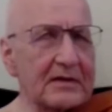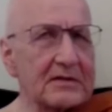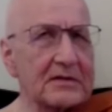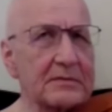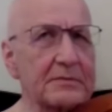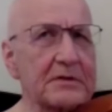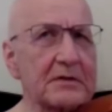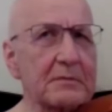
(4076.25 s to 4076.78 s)

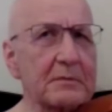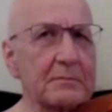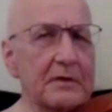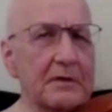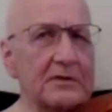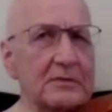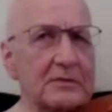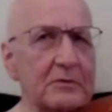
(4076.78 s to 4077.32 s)
seems to be
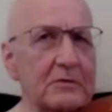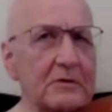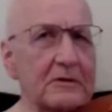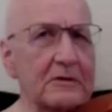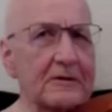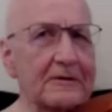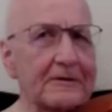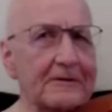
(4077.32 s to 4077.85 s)
much
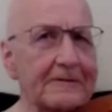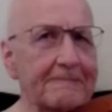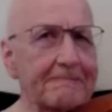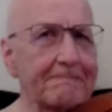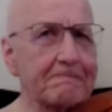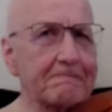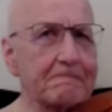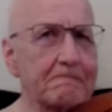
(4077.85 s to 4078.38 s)
more,
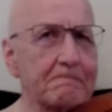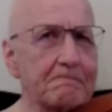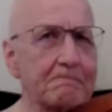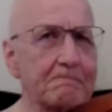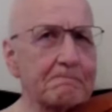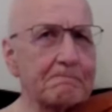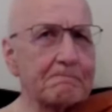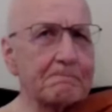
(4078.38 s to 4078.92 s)

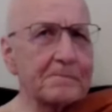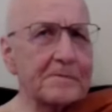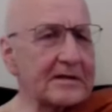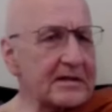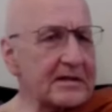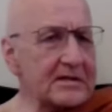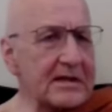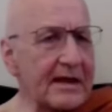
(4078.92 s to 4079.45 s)

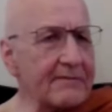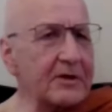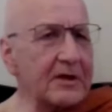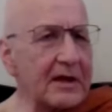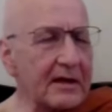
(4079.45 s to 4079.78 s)
it doesn't have